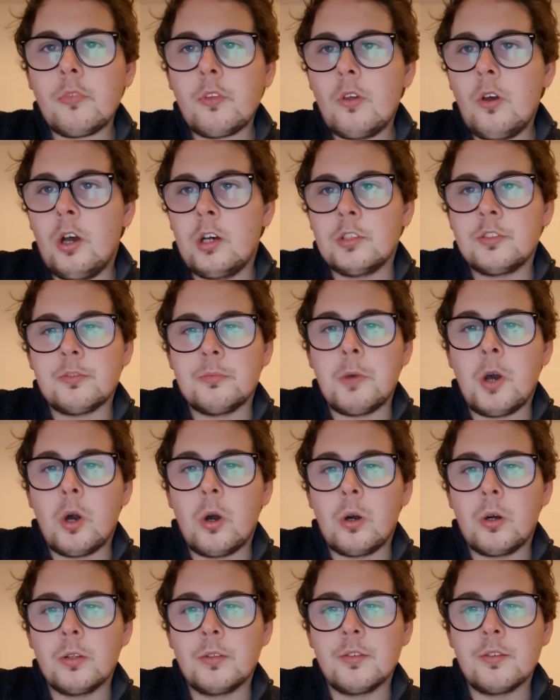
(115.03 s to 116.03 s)
or some
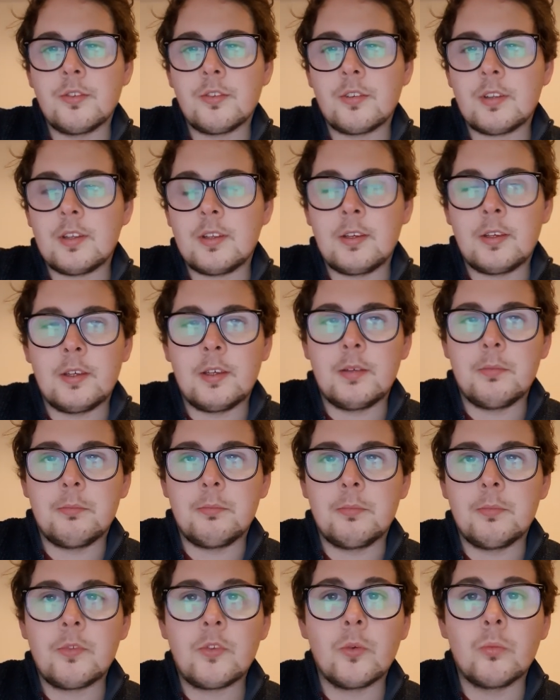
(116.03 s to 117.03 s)
horns,
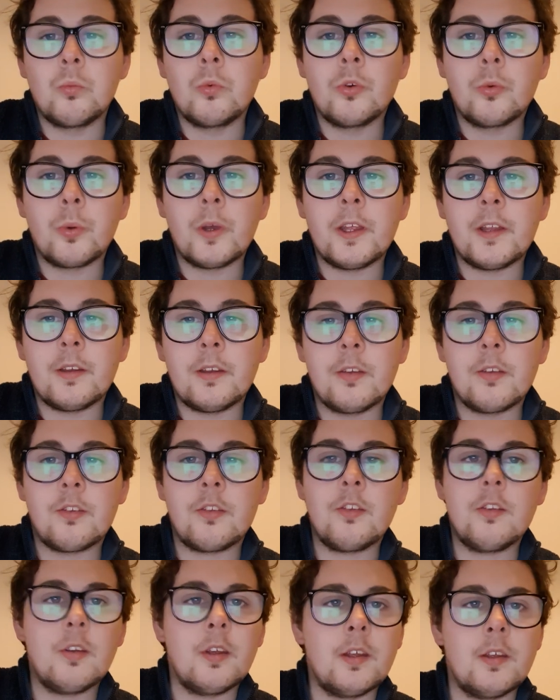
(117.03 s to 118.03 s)
some woodwind,
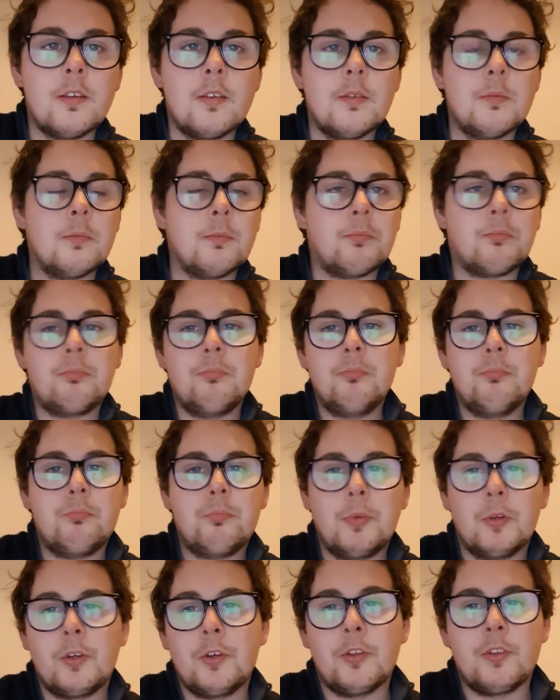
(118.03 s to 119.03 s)

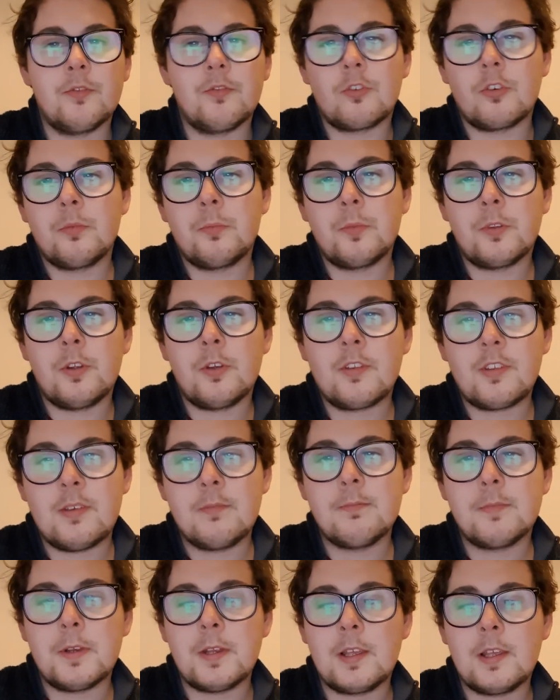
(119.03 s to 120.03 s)
percussive drums,
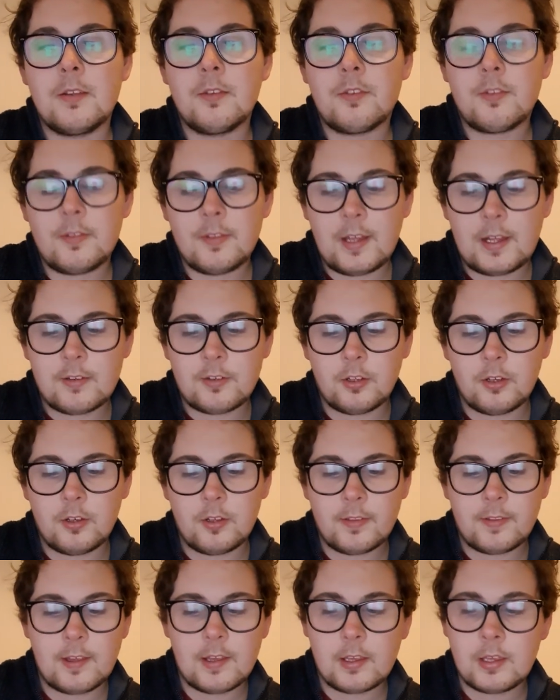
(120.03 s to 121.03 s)
timpani and that sort
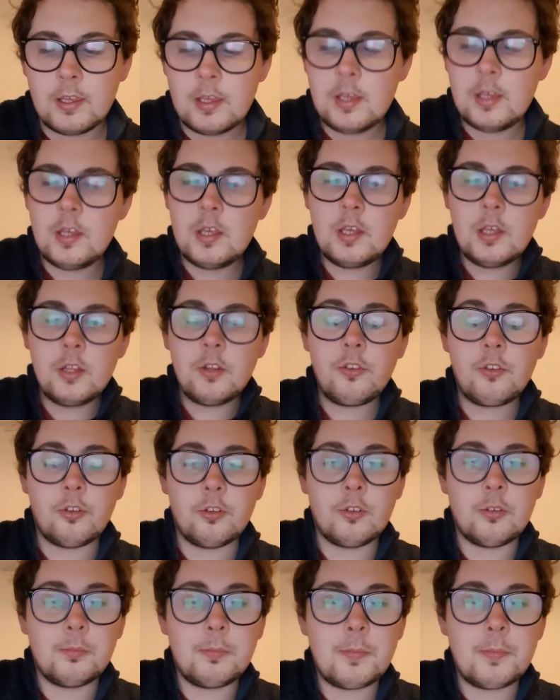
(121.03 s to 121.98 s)
of thing, to